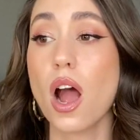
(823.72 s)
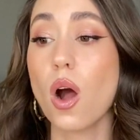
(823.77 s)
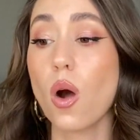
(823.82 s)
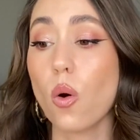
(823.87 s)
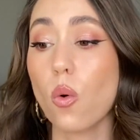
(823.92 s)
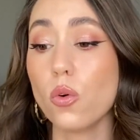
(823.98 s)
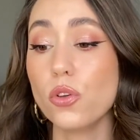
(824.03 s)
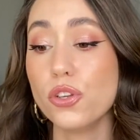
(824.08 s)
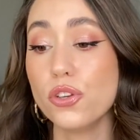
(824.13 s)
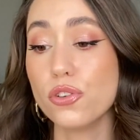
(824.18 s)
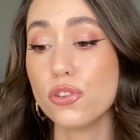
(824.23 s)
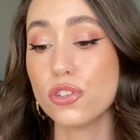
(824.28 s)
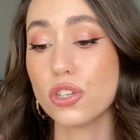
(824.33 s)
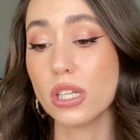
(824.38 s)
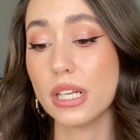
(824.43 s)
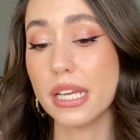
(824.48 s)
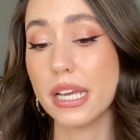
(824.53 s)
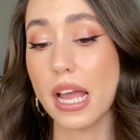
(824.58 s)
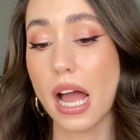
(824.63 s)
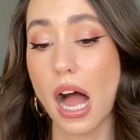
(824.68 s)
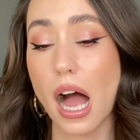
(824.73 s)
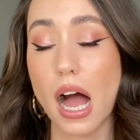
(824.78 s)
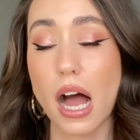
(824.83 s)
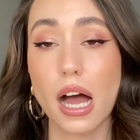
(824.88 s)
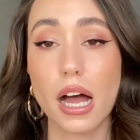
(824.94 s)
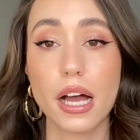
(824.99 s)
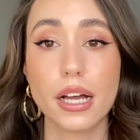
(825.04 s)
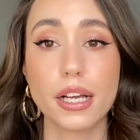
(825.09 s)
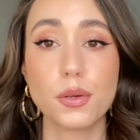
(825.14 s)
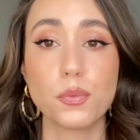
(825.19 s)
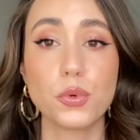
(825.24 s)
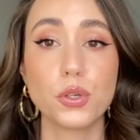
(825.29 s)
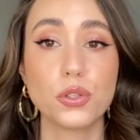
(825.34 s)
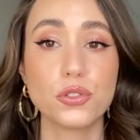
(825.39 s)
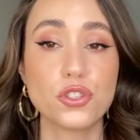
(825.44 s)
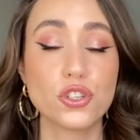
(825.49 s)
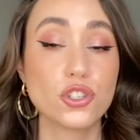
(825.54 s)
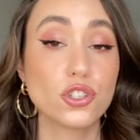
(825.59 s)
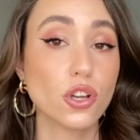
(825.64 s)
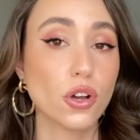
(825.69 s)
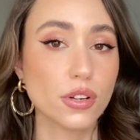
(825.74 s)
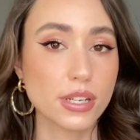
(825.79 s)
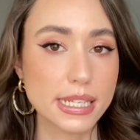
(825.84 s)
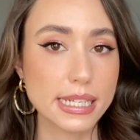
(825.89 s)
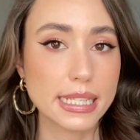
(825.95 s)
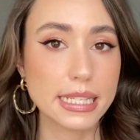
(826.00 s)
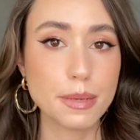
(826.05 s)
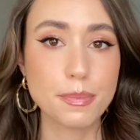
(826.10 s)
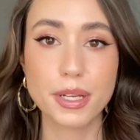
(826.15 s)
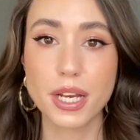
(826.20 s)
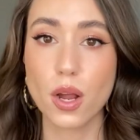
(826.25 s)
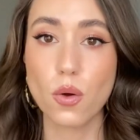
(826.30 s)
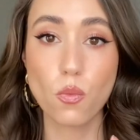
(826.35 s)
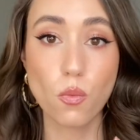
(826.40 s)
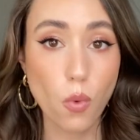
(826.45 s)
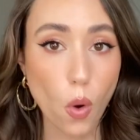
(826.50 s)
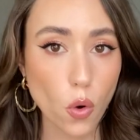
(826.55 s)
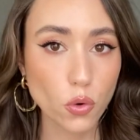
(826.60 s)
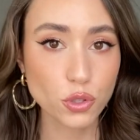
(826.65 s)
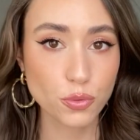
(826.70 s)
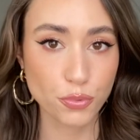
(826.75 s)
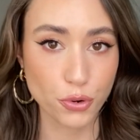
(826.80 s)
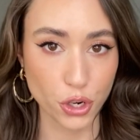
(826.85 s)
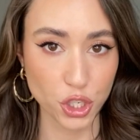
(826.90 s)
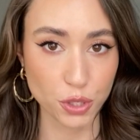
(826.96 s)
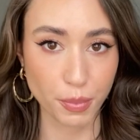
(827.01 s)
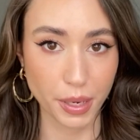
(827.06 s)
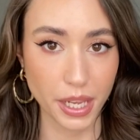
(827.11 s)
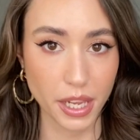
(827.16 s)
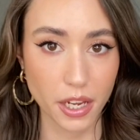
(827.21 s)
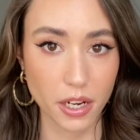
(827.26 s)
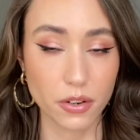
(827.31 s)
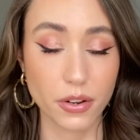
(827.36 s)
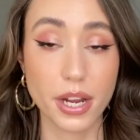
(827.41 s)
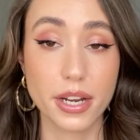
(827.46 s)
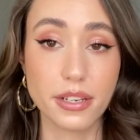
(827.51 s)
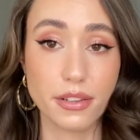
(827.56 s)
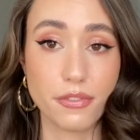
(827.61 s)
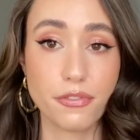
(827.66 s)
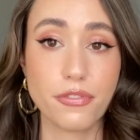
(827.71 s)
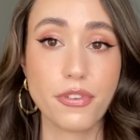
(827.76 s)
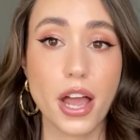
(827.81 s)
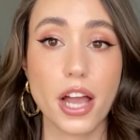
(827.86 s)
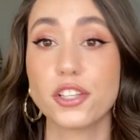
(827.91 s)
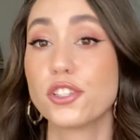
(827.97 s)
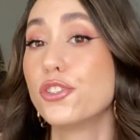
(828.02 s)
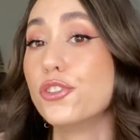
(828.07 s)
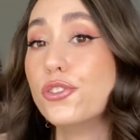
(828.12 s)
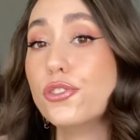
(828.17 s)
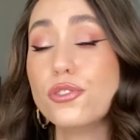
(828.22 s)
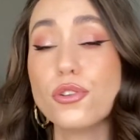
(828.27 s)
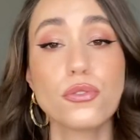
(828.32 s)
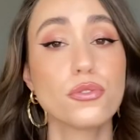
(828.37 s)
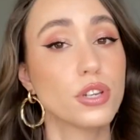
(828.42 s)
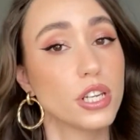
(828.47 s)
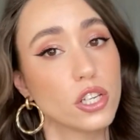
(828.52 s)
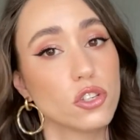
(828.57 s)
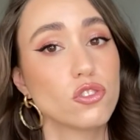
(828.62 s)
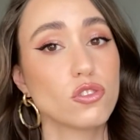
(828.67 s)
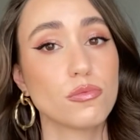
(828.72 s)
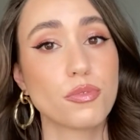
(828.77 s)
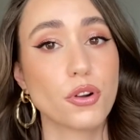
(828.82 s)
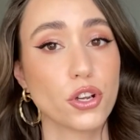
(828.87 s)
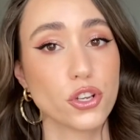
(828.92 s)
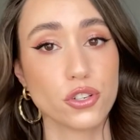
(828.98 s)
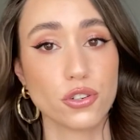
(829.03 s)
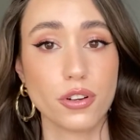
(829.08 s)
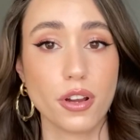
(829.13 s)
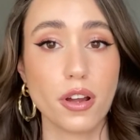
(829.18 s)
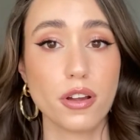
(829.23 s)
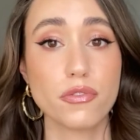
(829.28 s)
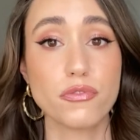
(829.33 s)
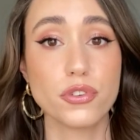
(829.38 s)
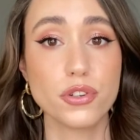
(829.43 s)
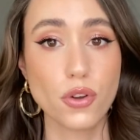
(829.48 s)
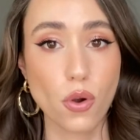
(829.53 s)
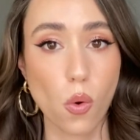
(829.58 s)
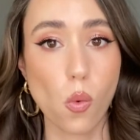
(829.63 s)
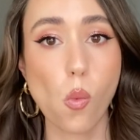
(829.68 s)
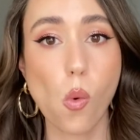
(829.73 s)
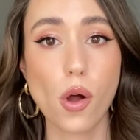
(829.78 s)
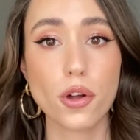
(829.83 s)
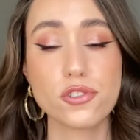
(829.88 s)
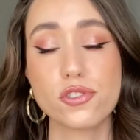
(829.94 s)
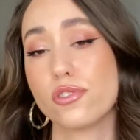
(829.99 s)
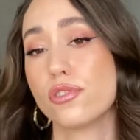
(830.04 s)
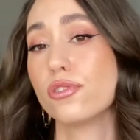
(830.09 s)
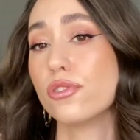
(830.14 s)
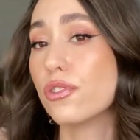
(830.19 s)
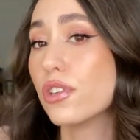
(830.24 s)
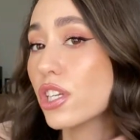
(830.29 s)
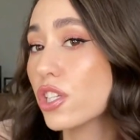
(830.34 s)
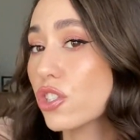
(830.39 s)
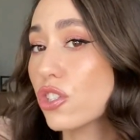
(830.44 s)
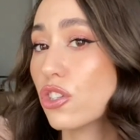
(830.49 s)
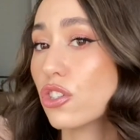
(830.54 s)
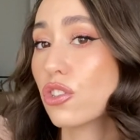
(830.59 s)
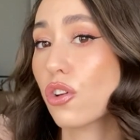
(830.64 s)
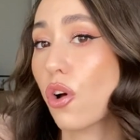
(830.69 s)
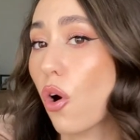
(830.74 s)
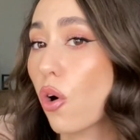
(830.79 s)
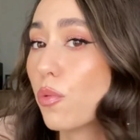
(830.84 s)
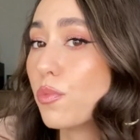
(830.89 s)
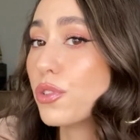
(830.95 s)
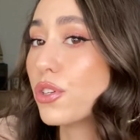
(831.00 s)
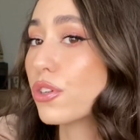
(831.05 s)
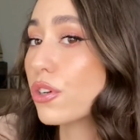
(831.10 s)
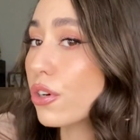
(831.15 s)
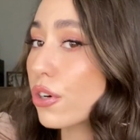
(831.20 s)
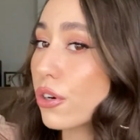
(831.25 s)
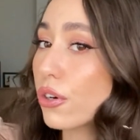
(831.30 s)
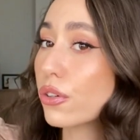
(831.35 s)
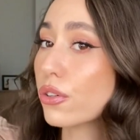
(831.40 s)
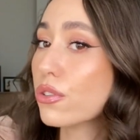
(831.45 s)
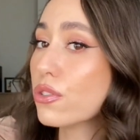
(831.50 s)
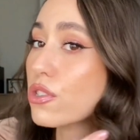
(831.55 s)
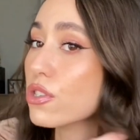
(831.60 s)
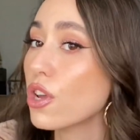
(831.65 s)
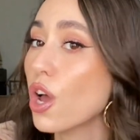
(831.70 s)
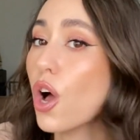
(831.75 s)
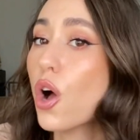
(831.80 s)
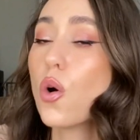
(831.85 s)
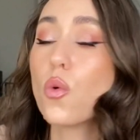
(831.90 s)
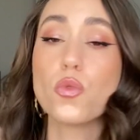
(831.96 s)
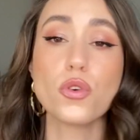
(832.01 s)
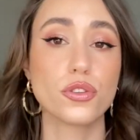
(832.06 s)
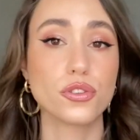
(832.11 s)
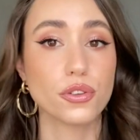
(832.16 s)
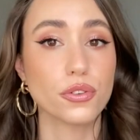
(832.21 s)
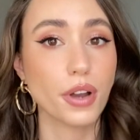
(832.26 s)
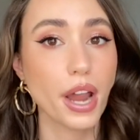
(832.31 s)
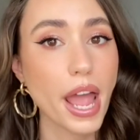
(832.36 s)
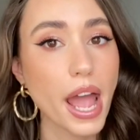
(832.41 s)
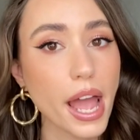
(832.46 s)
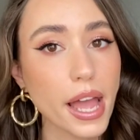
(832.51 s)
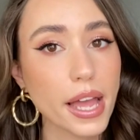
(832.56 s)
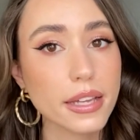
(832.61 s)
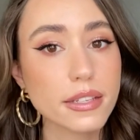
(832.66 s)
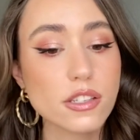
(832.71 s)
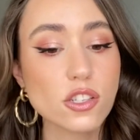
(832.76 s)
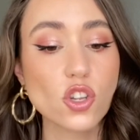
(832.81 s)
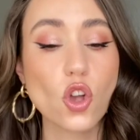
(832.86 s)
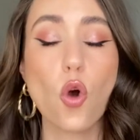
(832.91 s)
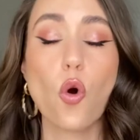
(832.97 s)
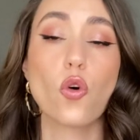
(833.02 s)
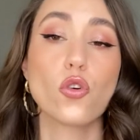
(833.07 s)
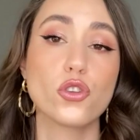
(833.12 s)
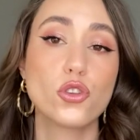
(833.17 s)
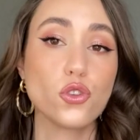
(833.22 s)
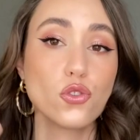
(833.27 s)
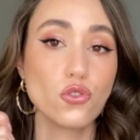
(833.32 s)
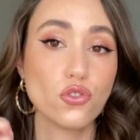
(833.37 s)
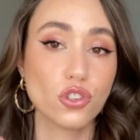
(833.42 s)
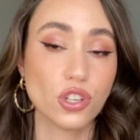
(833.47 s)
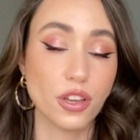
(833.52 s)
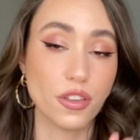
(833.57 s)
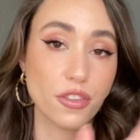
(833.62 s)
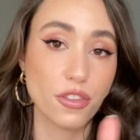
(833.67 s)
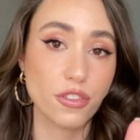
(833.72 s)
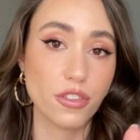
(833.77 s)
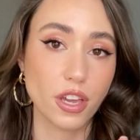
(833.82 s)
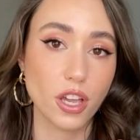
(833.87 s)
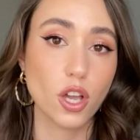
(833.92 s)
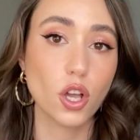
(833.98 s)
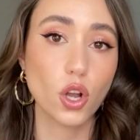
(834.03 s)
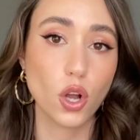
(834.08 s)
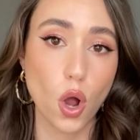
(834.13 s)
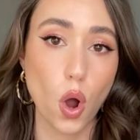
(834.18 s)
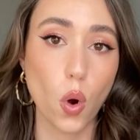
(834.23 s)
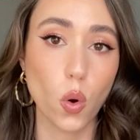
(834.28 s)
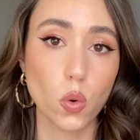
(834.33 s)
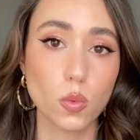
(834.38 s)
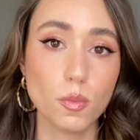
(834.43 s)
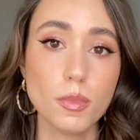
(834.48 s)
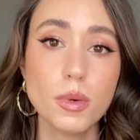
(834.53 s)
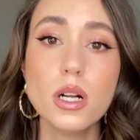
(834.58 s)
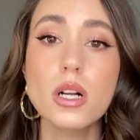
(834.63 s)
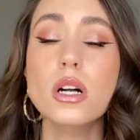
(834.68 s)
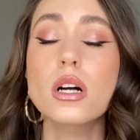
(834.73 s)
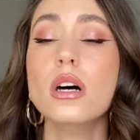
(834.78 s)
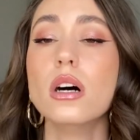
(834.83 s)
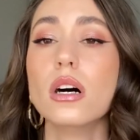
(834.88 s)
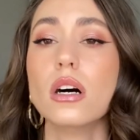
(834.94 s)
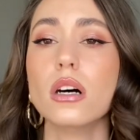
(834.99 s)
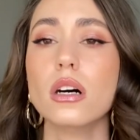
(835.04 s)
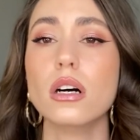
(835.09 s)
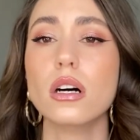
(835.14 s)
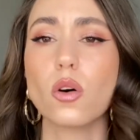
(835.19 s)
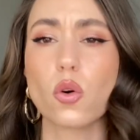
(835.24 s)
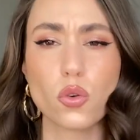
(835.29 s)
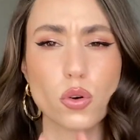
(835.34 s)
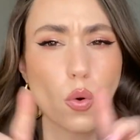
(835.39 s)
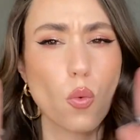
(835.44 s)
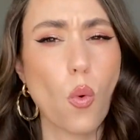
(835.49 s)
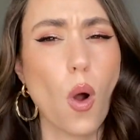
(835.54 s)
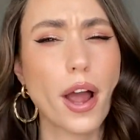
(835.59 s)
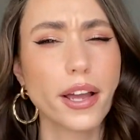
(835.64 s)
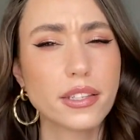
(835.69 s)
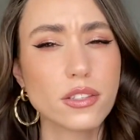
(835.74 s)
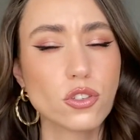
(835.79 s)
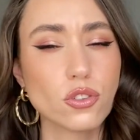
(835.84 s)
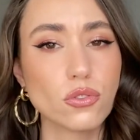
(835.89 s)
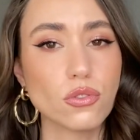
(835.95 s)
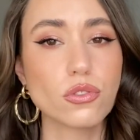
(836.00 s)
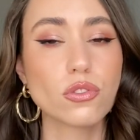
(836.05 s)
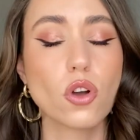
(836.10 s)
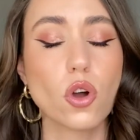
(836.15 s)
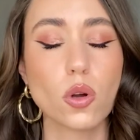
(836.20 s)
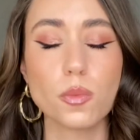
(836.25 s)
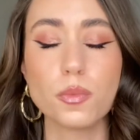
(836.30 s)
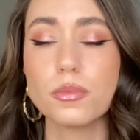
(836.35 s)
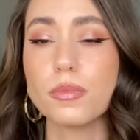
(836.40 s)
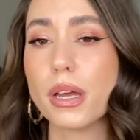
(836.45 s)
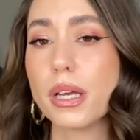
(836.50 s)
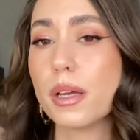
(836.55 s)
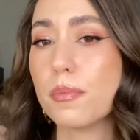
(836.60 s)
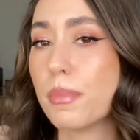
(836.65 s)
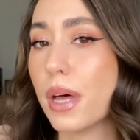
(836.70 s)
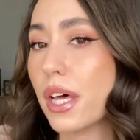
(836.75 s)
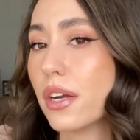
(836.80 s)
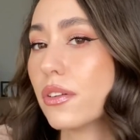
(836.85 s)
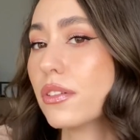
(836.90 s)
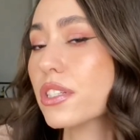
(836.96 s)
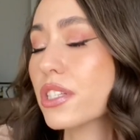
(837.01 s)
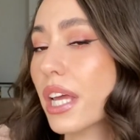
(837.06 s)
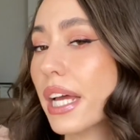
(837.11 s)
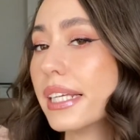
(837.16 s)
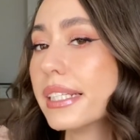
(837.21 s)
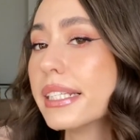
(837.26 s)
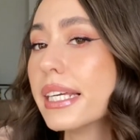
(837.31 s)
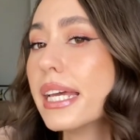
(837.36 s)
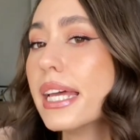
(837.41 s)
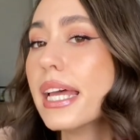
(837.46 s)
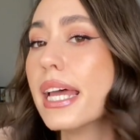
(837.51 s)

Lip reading: Usually I will just go to sleep and I won't brush my hair. And in fact, you don't need to brush your hair if you don't want to. You can just comb your curls with your hands, or use a thick comb or a wide tooth comb, better said.